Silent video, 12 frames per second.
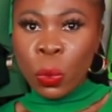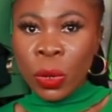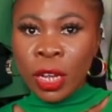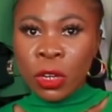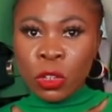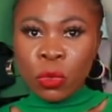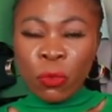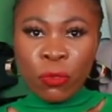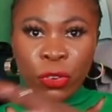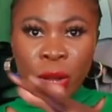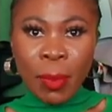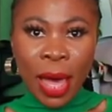together to
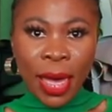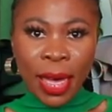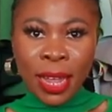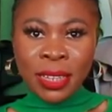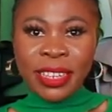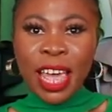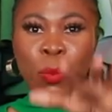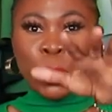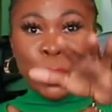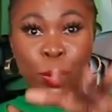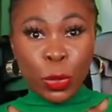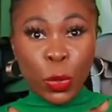free my hands and
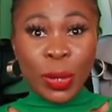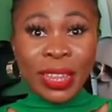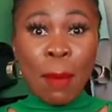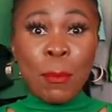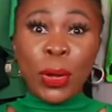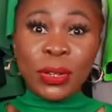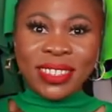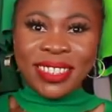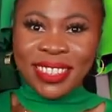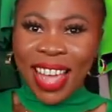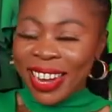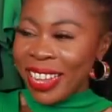we're going to talk about
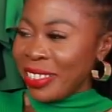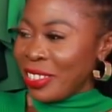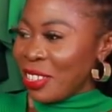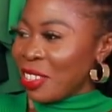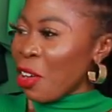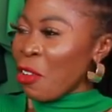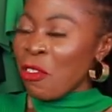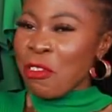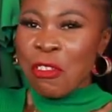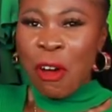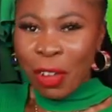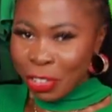styling this
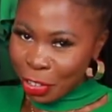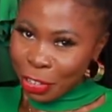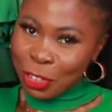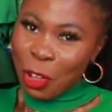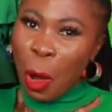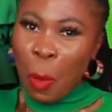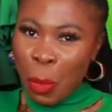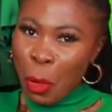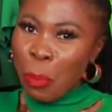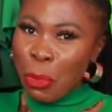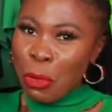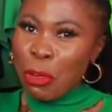gorgeous
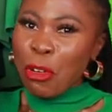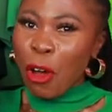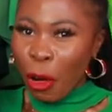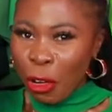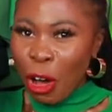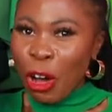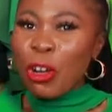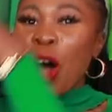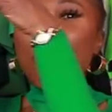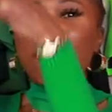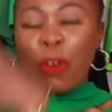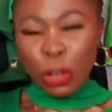cobalt blue color
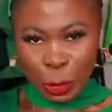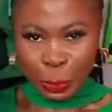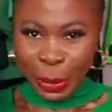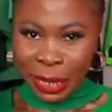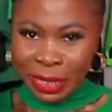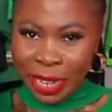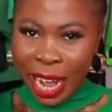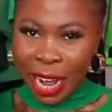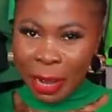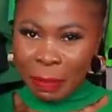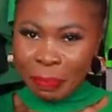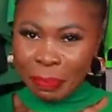for
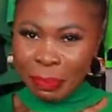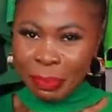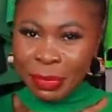springtime.